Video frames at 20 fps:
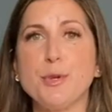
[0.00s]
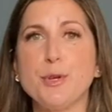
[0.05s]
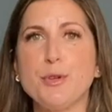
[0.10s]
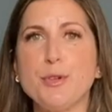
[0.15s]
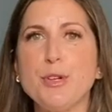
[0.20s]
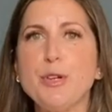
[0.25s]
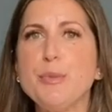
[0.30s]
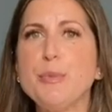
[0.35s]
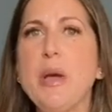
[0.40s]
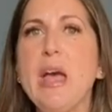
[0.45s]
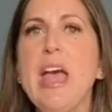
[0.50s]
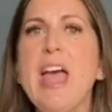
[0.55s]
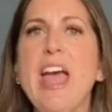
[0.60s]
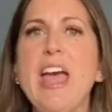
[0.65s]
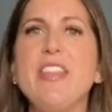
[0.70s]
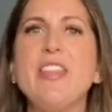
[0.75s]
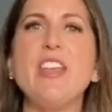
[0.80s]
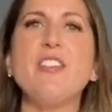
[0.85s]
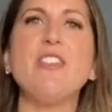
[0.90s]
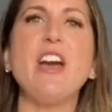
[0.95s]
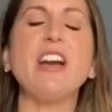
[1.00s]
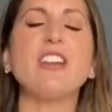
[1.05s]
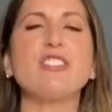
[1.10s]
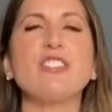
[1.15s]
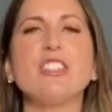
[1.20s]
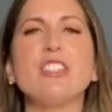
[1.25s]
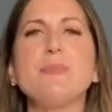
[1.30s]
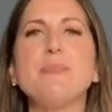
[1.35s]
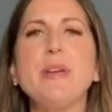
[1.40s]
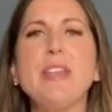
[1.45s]
group, and they've
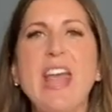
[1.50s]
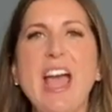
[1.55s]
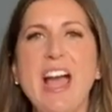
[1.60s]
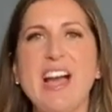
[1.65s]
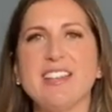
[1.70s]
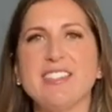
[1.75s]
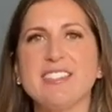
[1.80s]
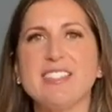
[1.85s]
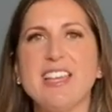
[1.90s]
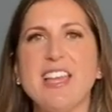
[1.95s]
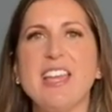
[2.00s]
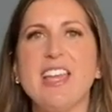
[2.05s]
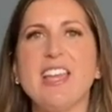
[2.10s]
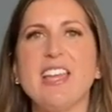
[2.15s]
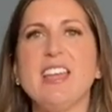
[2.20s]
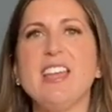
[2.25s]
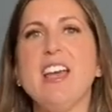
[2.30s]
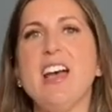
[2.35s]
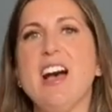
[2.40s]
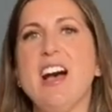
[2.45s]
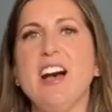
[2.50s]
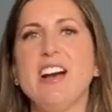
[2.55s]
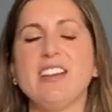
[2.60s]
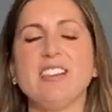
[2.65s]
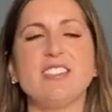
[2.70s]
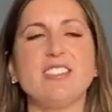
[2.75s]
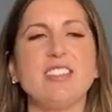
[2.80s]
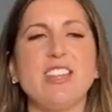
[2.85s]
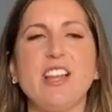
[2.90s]
actually been asking us,